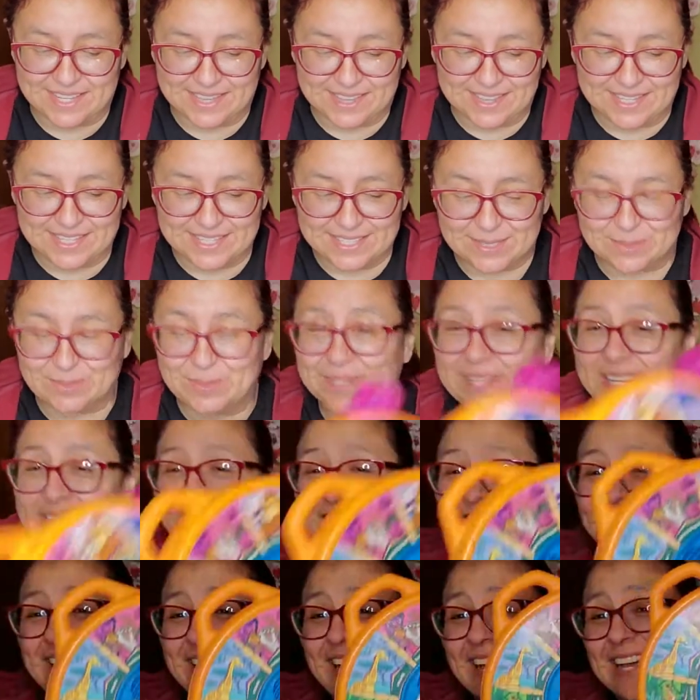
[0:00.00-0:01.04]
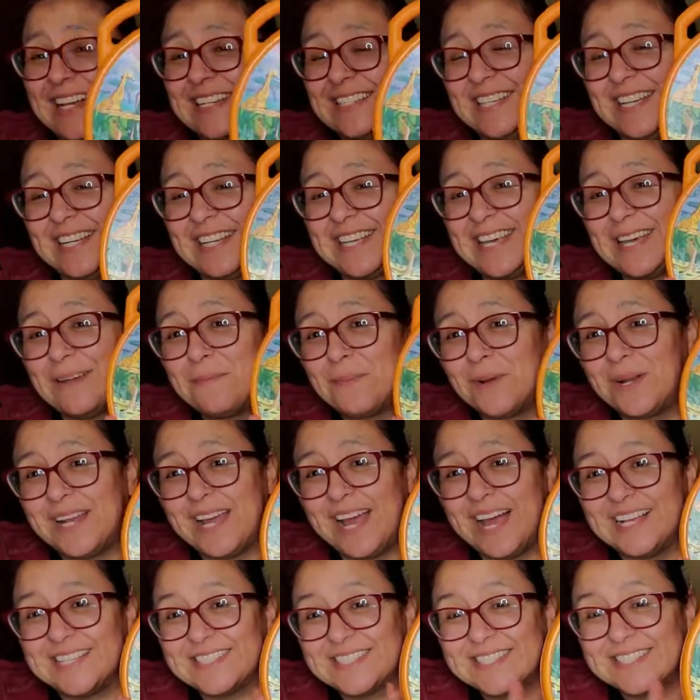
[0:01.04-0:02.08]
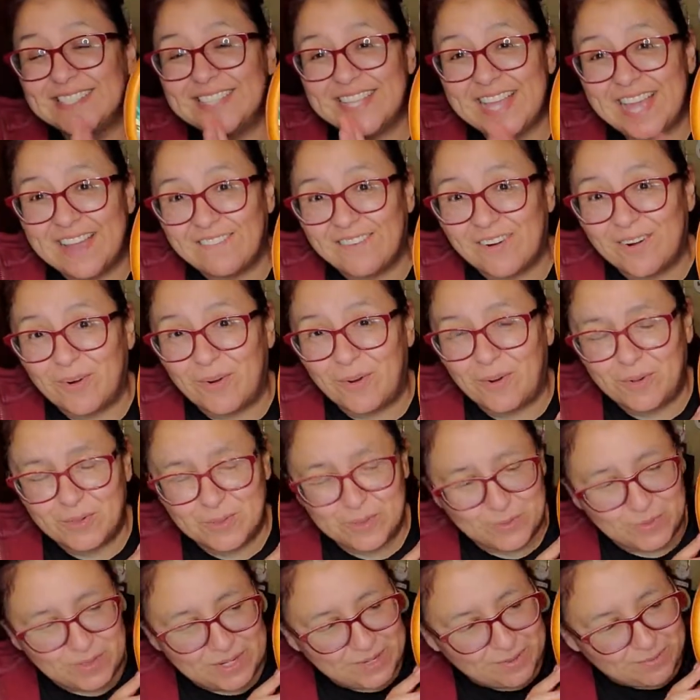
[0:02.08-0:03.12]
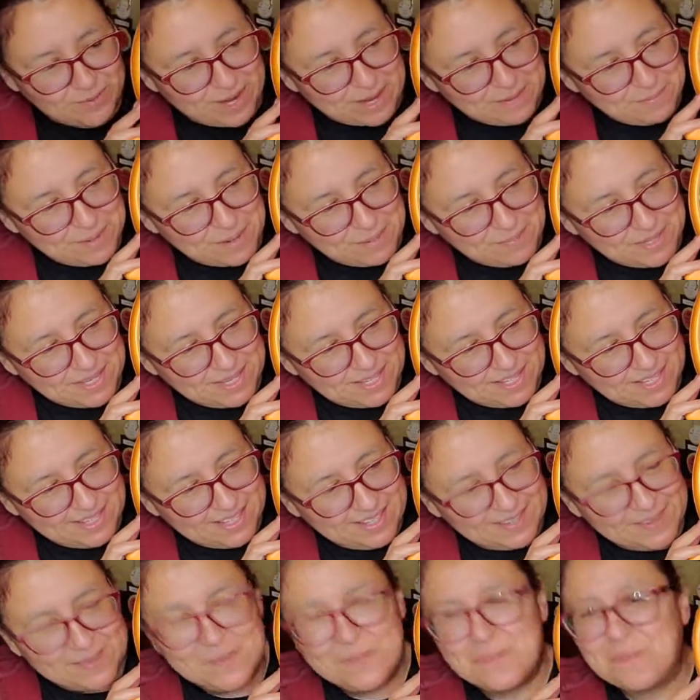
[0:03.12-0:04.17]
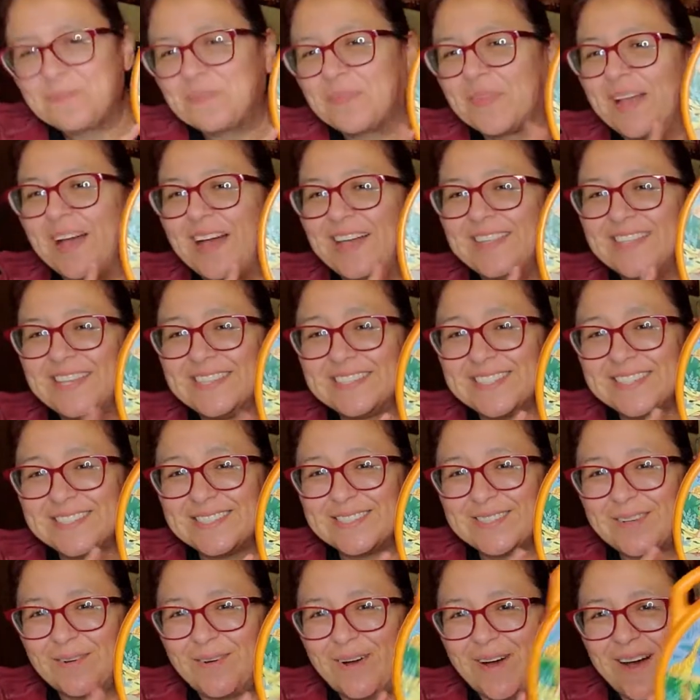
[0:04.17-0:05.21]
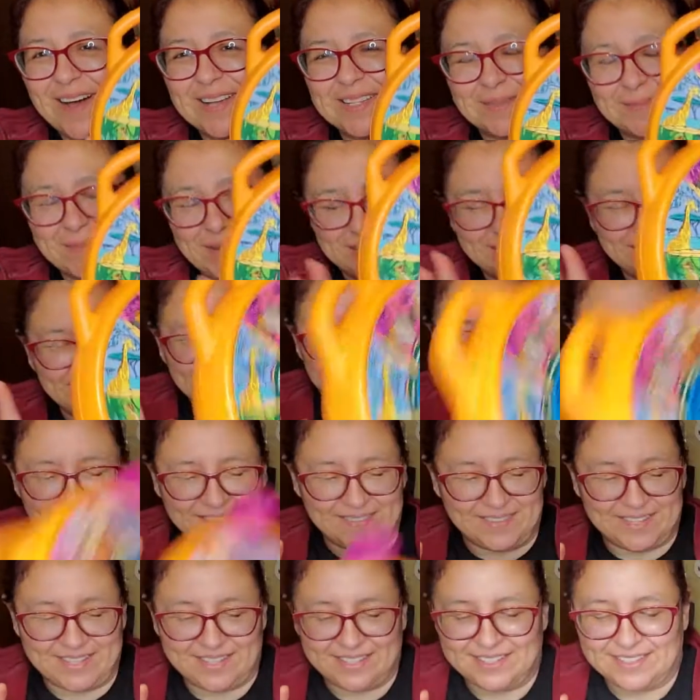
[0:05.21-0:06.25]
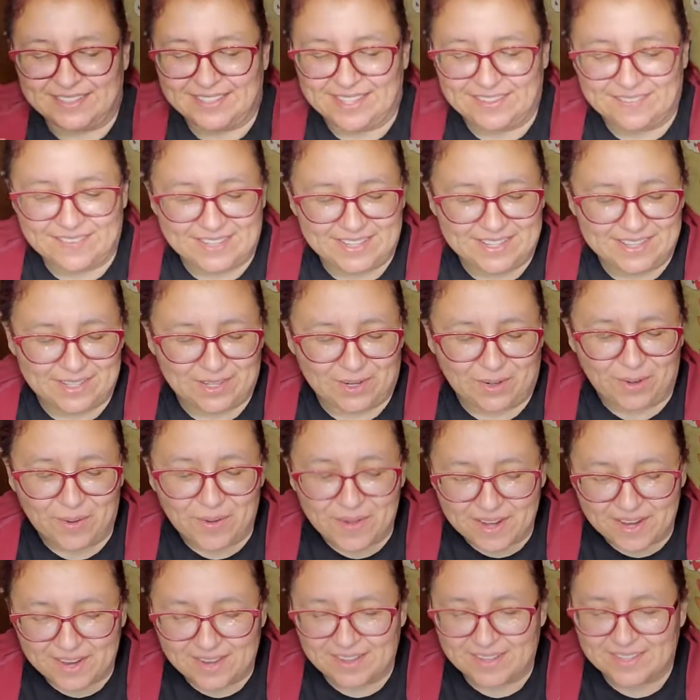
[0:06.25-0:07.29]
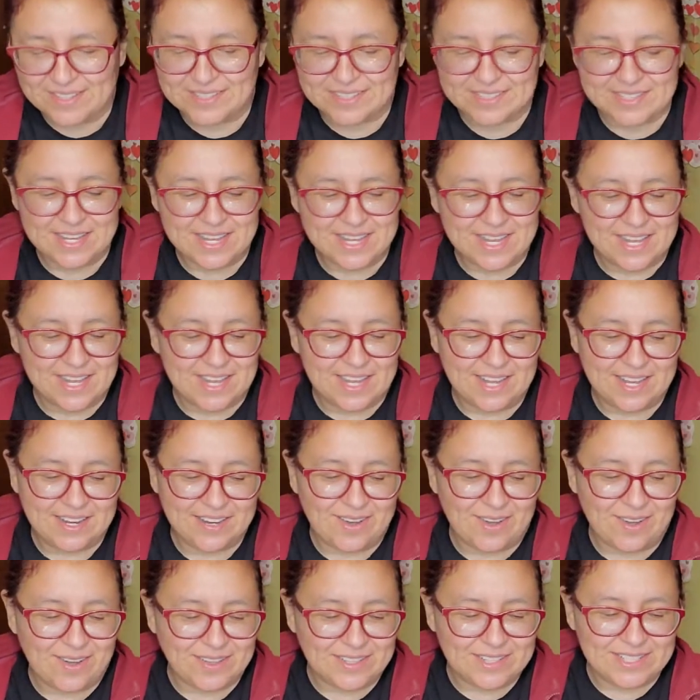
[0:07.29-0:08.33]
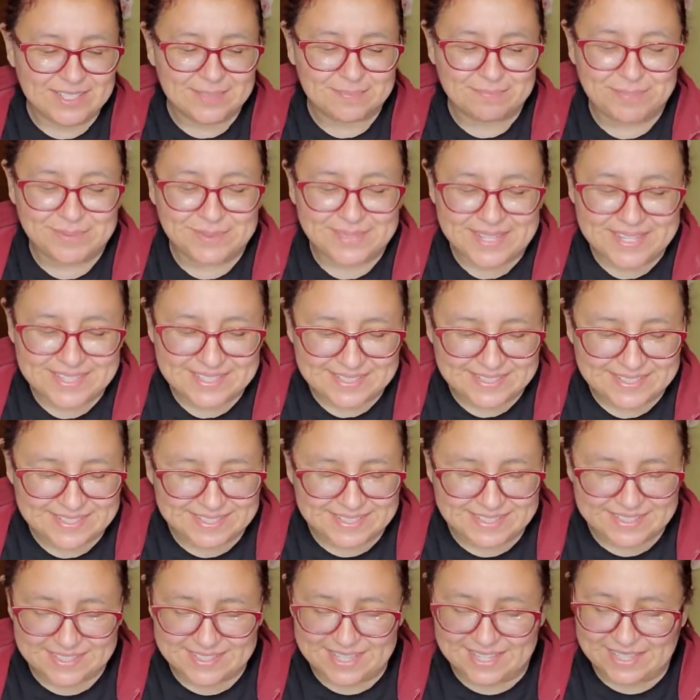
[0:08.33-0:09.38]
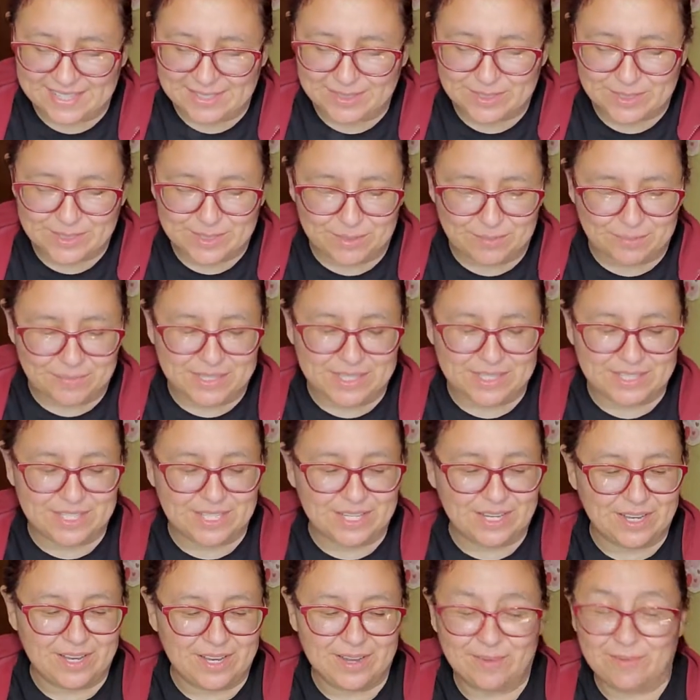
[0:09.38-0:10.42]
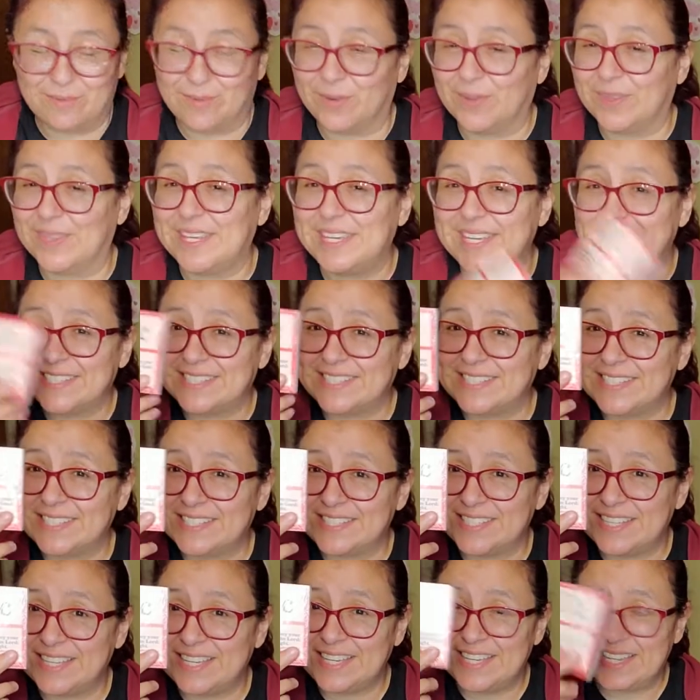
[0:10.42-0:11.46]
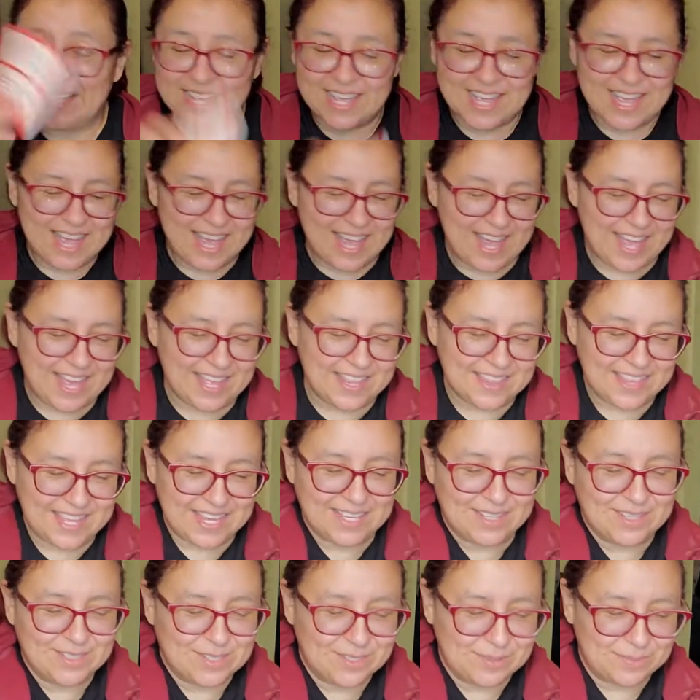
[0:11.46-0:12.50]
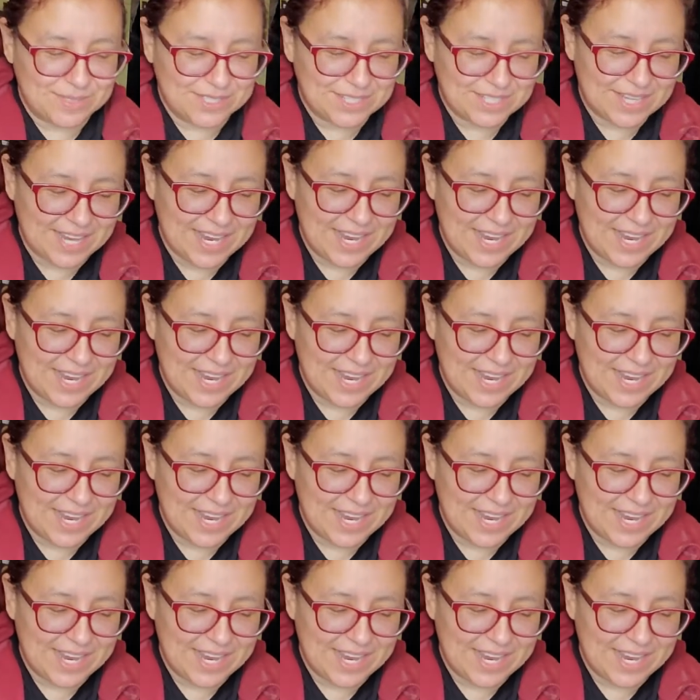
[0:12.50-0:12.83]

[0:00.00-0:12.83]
and this one here, like I said, Kimberly has never owned one, right, Mommy? This is so awesome. I love it, love it. And the crayons and all these blessings. Thank you so much for these, Sissy, and thank you so much,